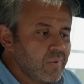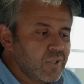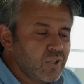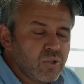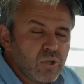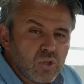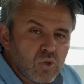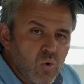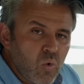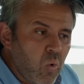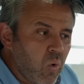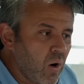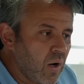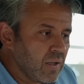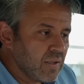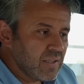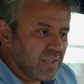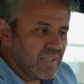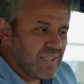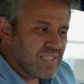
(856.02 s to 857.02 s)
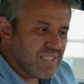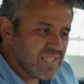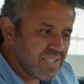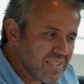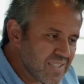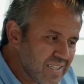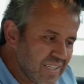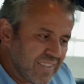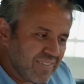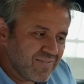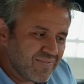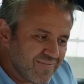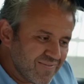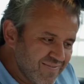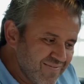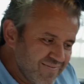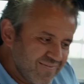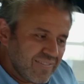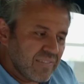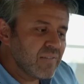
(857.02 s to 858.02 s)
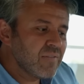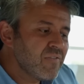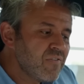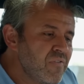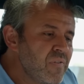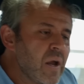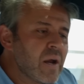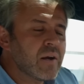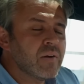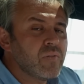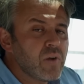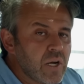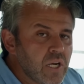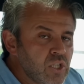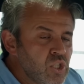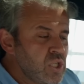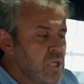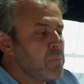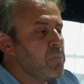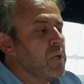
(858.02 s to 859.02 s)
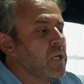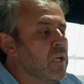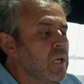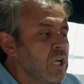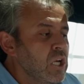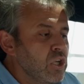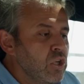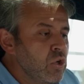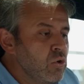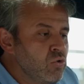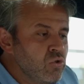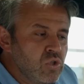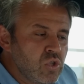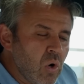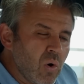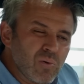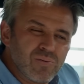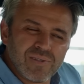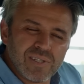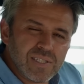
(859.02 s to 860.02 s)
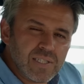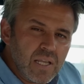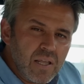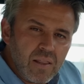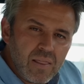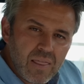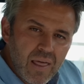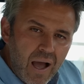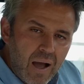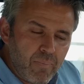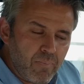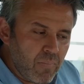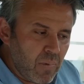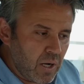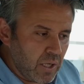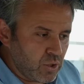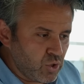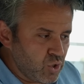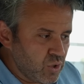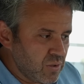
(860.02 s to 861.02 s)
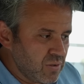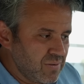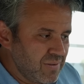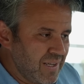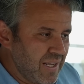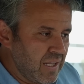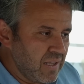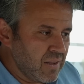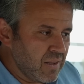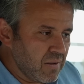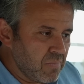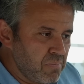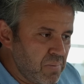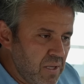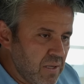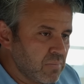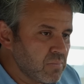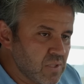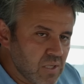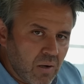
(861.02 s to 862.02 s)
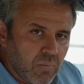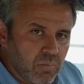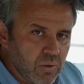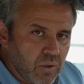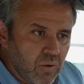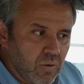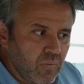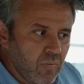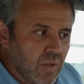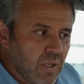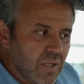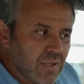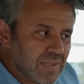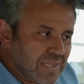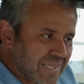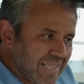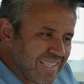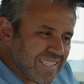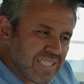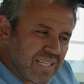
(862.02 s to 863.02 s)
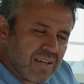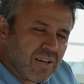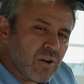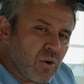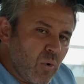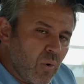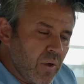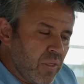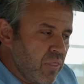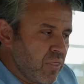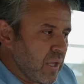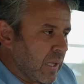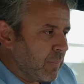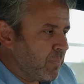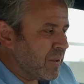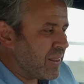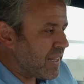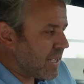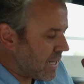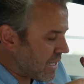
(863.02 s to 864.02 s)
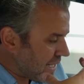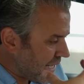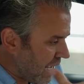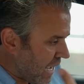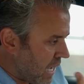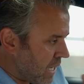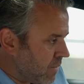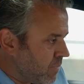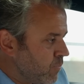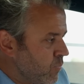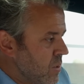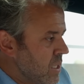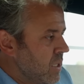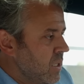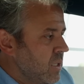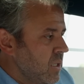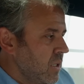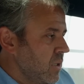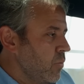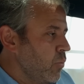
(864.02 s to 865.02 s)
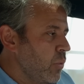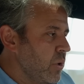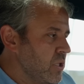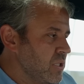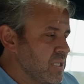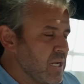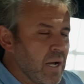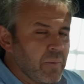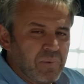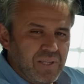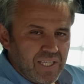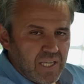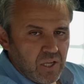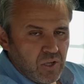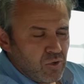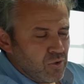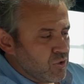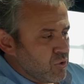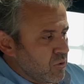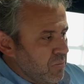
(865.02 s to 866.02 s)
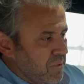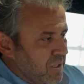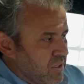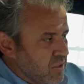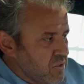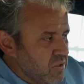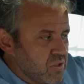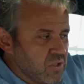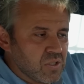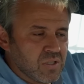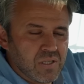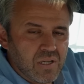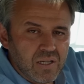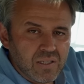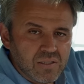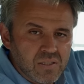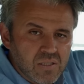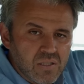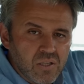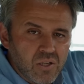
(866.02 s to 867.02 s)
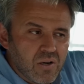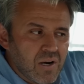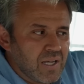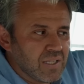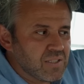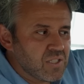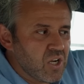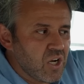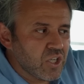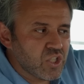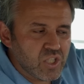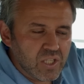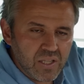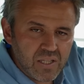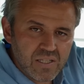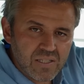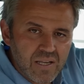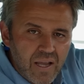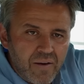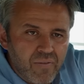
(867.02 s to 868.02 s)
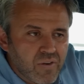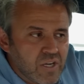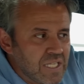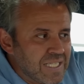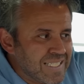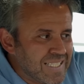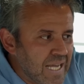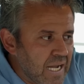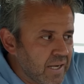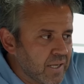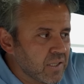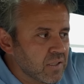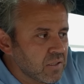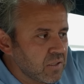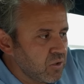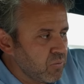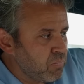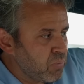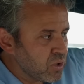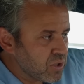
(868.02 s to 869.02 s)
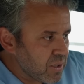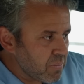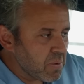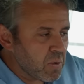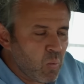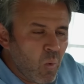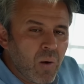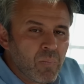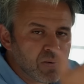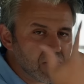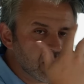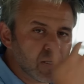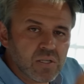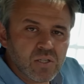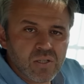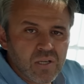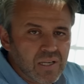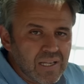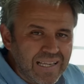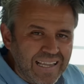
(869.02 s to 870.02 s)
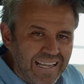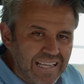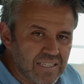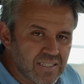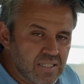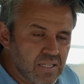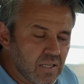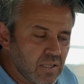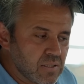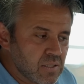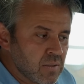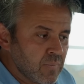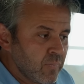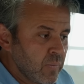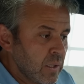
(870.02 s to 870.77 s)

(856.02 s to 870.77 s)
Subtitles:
good quality. This is like very, very cheapy. You don't see that much in the BMW. That's an annoying thing. But then again, with time you get used to it because you're not touching this every second. You put them in one position and that's it.